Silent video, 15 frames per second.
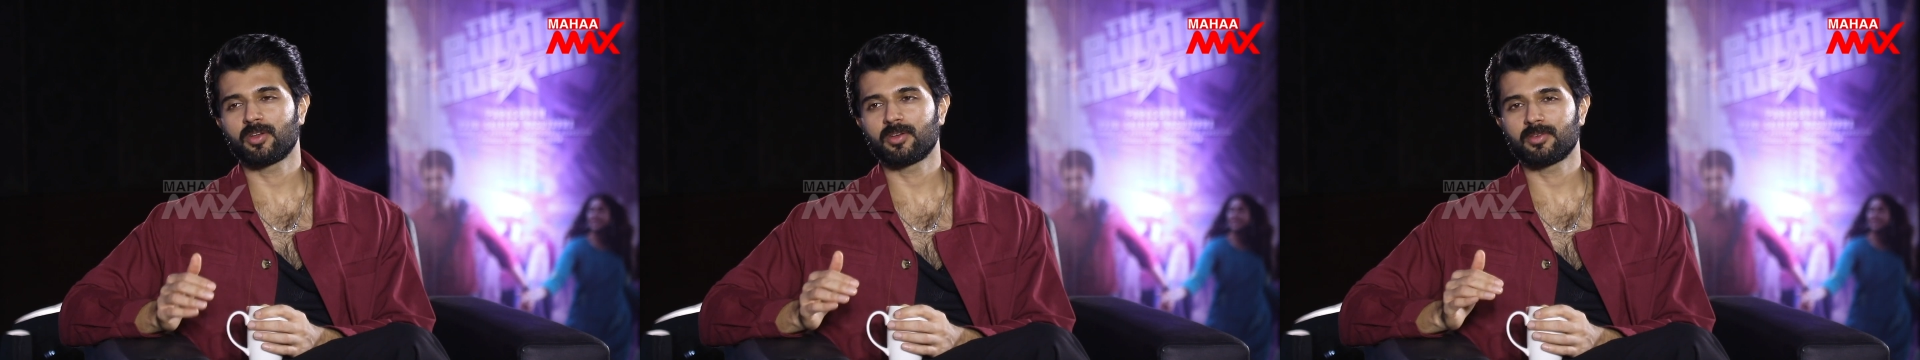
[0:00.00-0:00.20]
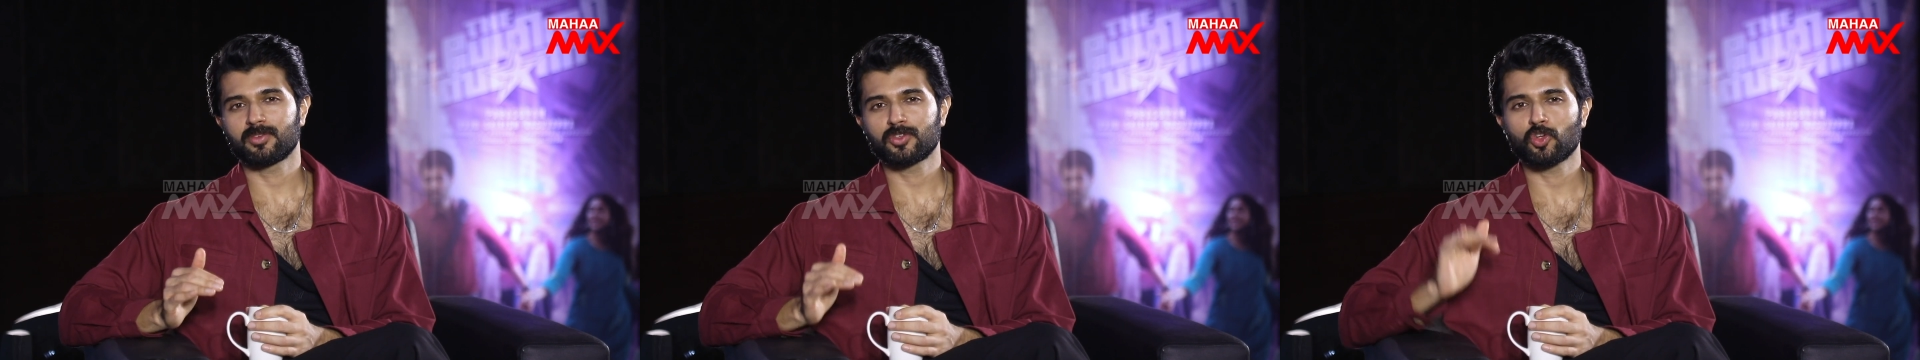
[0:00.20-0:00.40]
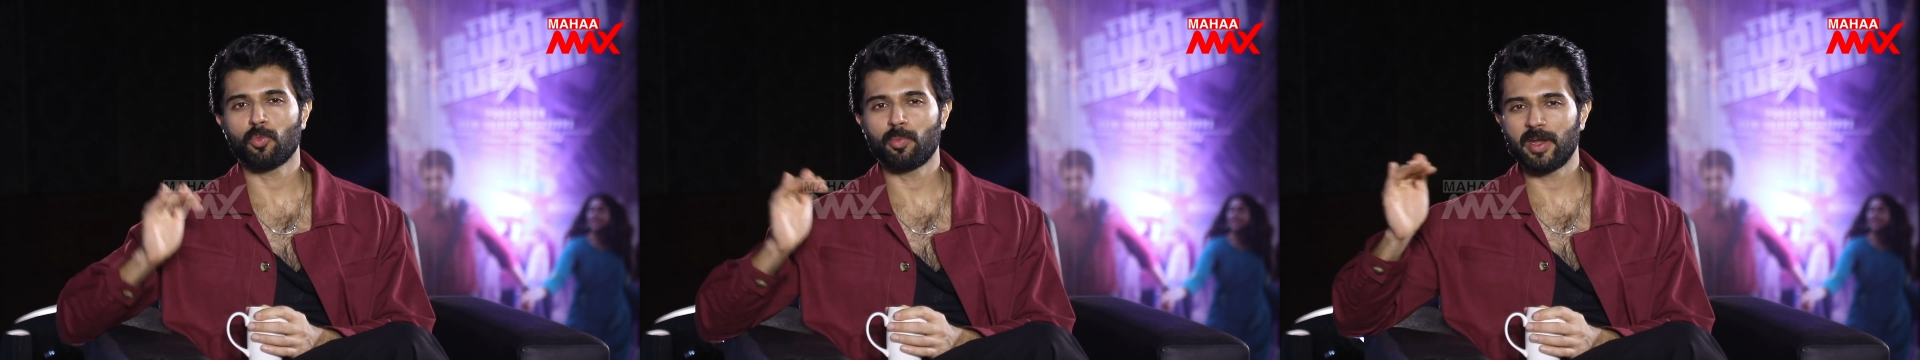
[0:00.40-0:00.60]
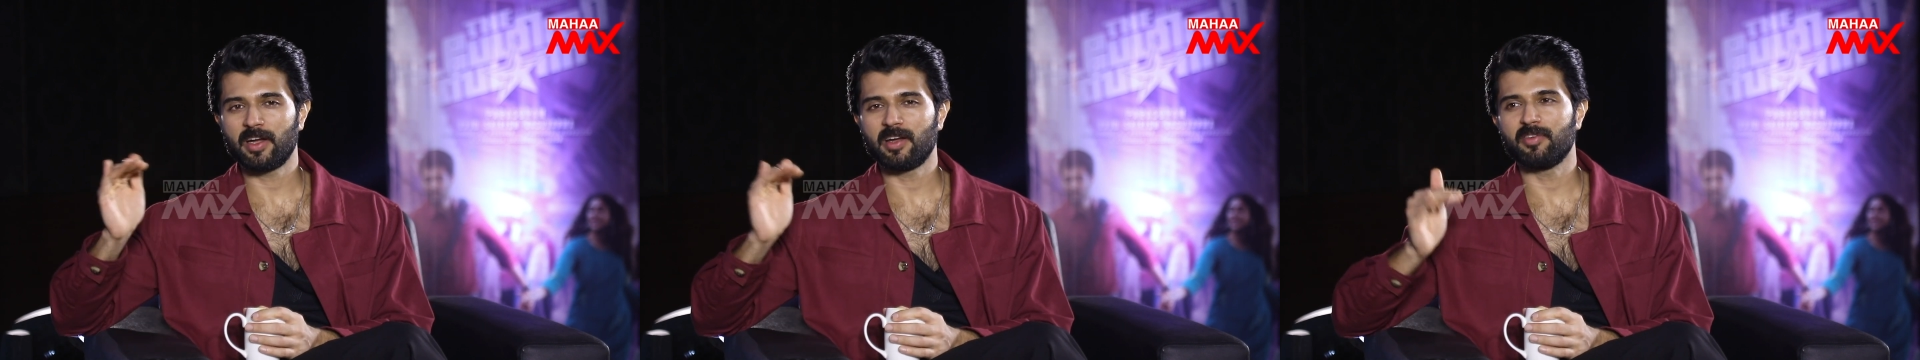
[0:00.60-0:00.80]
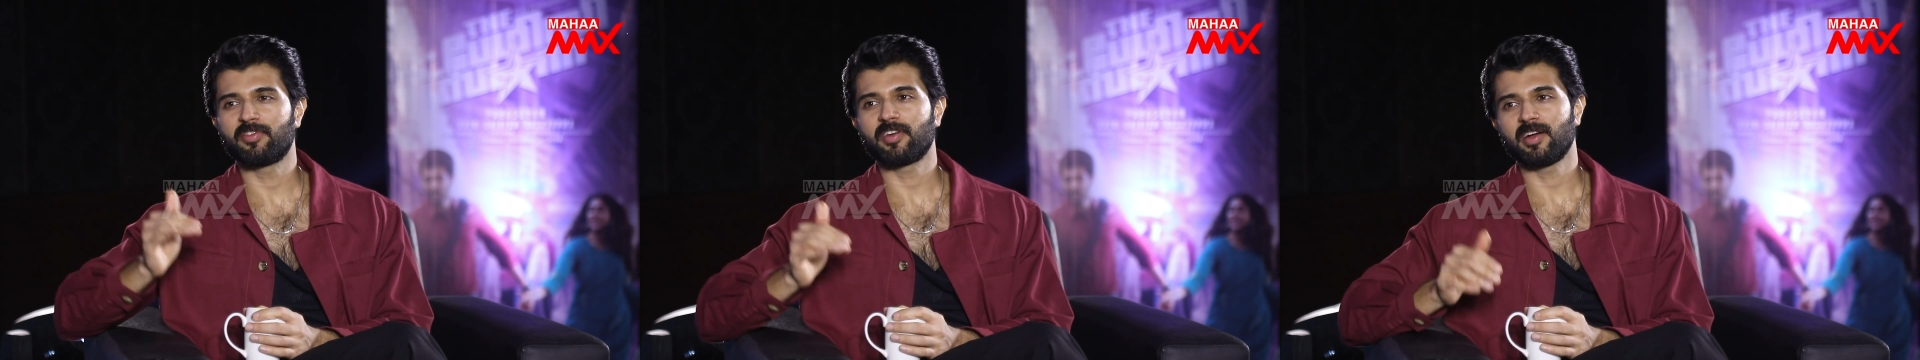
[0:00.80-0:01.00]
on so
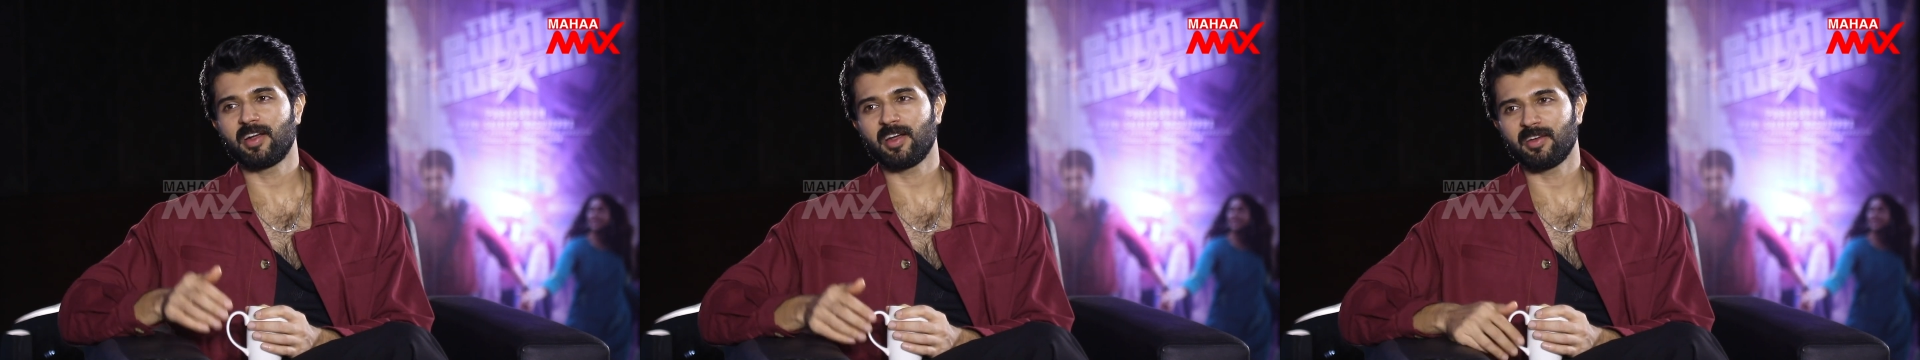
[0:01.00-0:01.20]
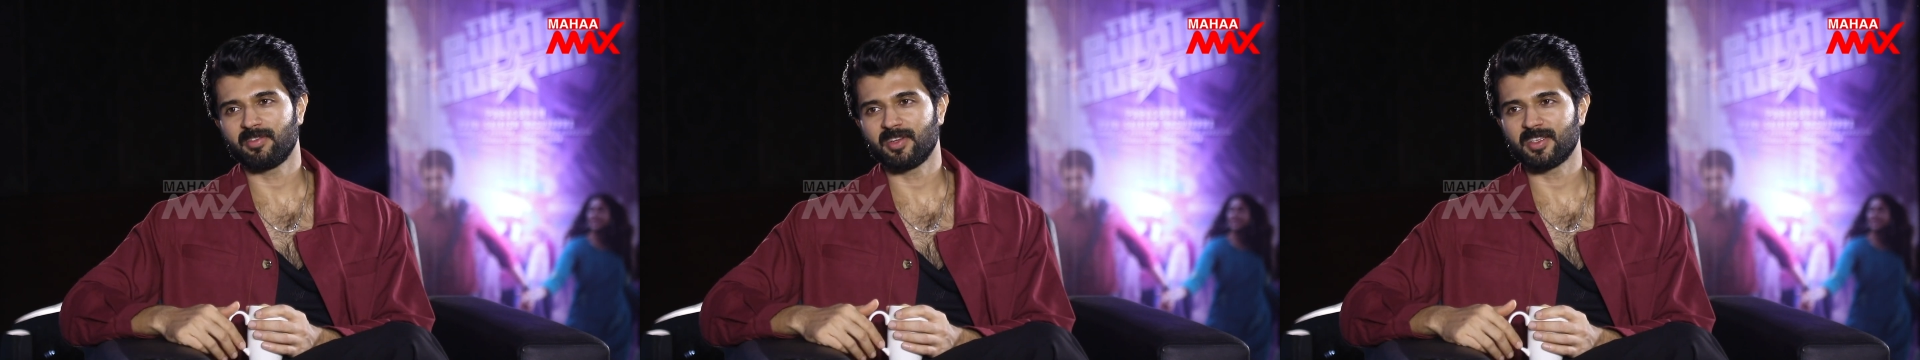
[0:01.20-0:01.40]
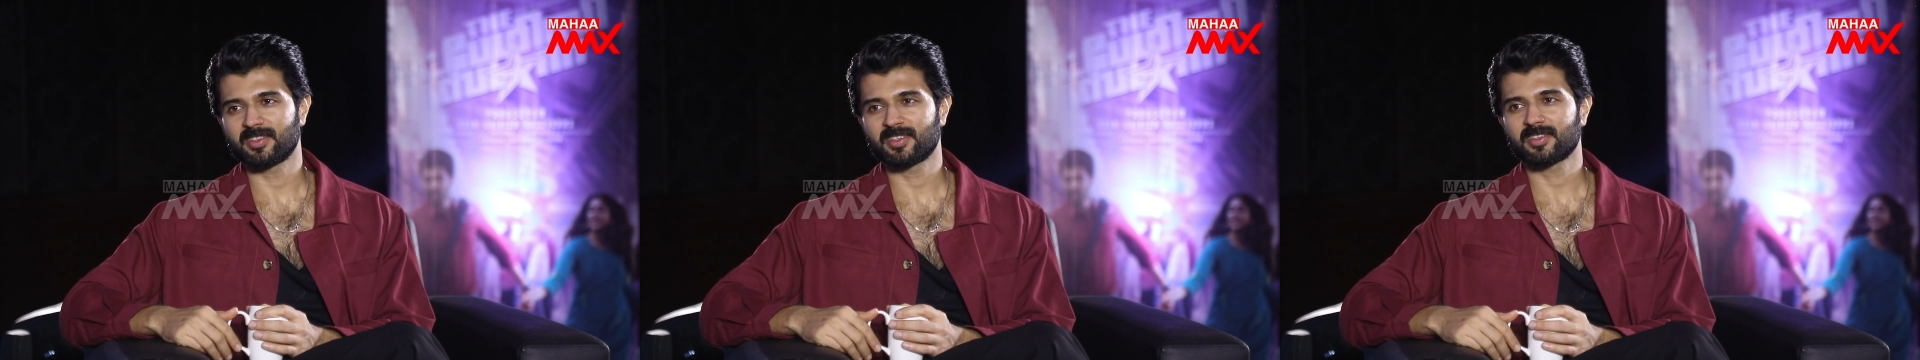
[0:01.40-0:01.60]
many different levels.